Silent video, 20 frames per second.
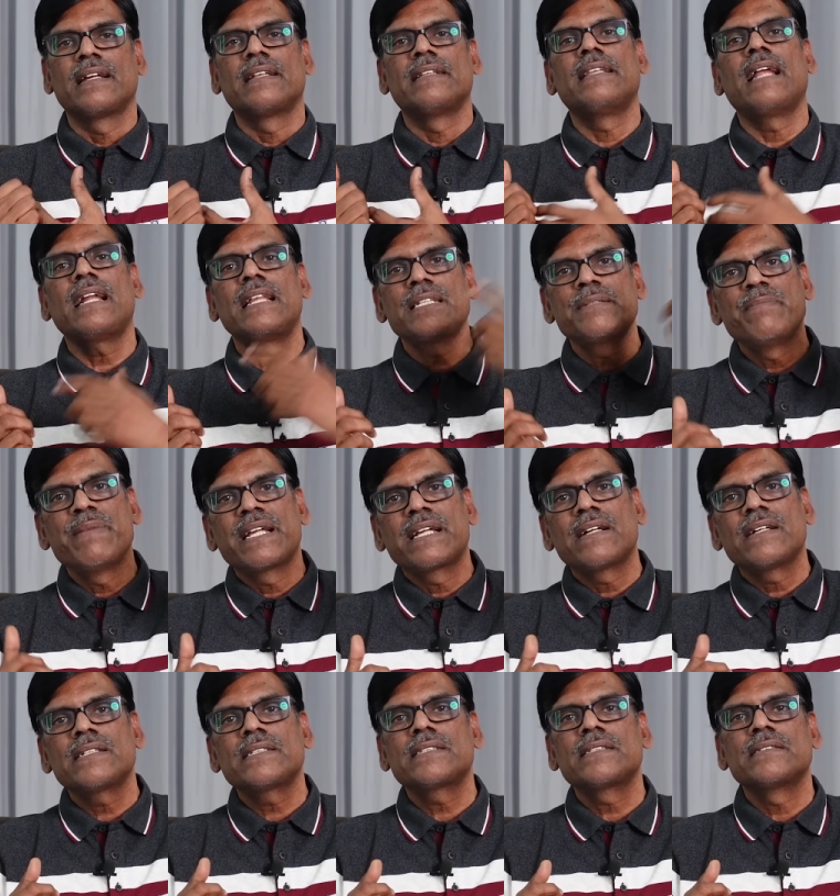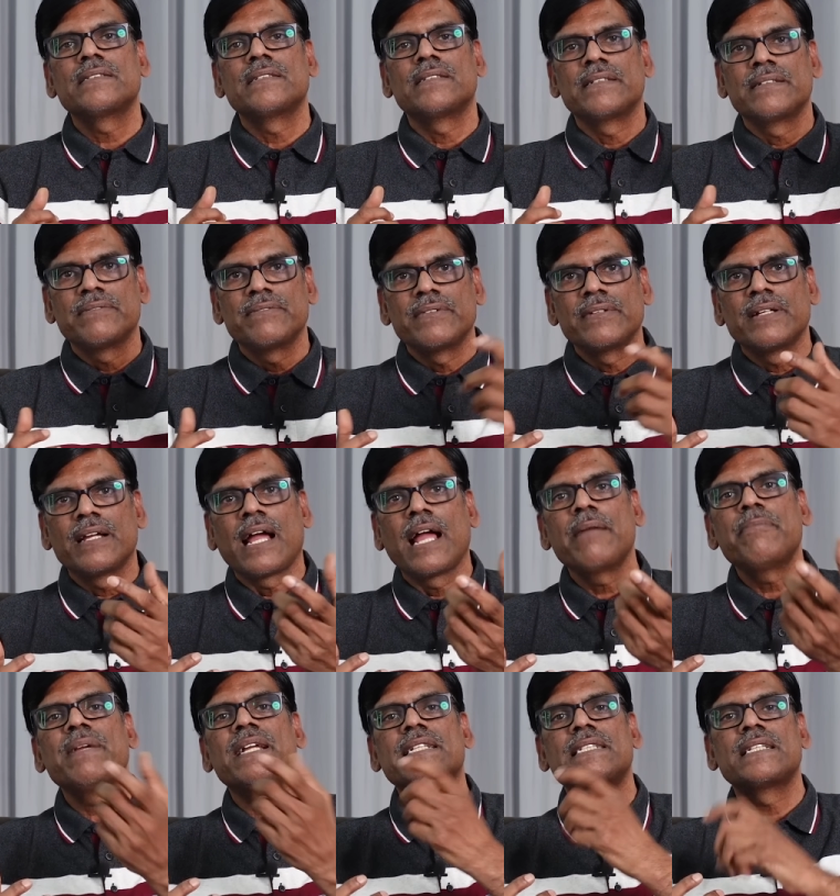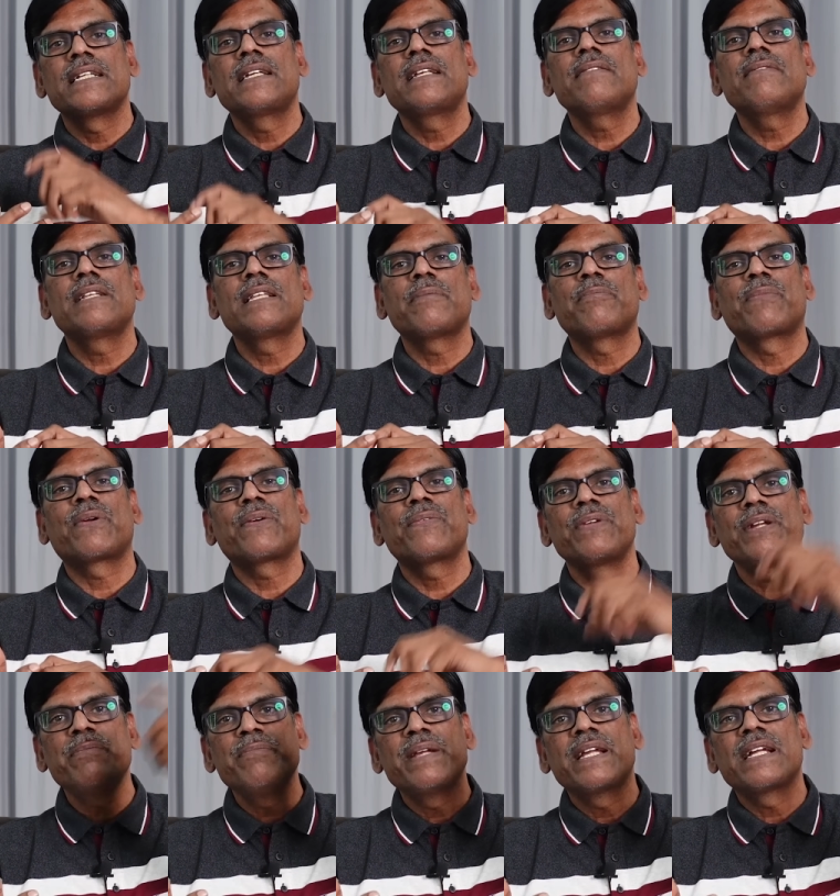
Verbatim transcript: that is because I am exiting with a profit